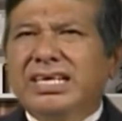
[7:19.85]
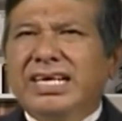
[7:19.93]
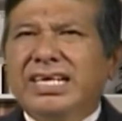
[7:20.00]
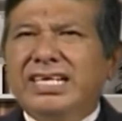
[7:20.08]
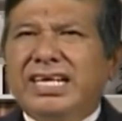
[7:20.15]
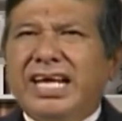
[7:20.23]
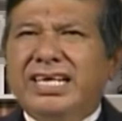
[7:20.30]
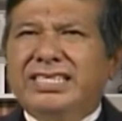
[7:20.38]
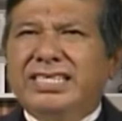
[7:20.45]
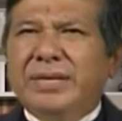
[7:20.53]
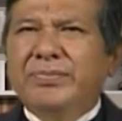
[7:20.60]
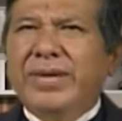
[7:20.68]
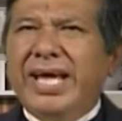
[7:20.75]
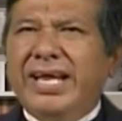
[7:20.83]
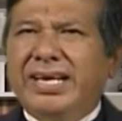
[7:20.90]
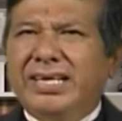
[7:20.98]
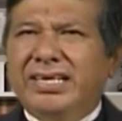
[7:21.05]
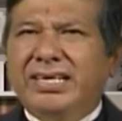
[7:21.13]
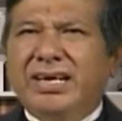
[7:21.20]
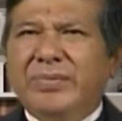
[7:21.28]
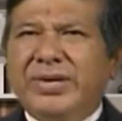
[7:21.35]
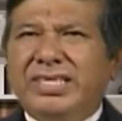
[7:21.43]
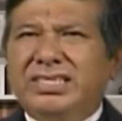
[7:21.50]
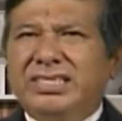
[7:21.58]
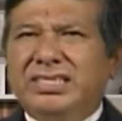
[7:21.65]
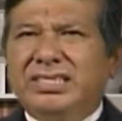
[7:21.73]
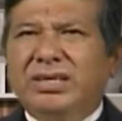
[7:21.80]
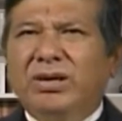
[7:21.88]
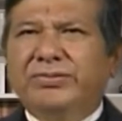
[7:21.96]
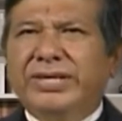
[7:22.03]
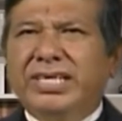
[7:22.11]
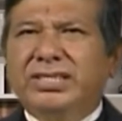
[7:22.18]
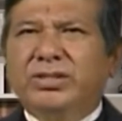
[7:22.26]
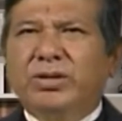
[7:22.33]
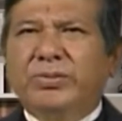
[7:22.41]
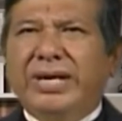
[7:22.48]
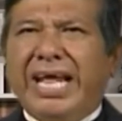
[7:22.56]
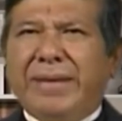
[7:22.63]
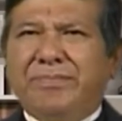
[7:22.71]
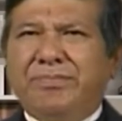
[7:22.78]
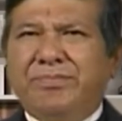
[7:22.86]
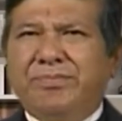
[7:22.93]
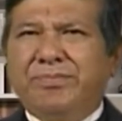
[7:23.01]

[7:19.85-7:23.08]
in case a man commits the offence of rape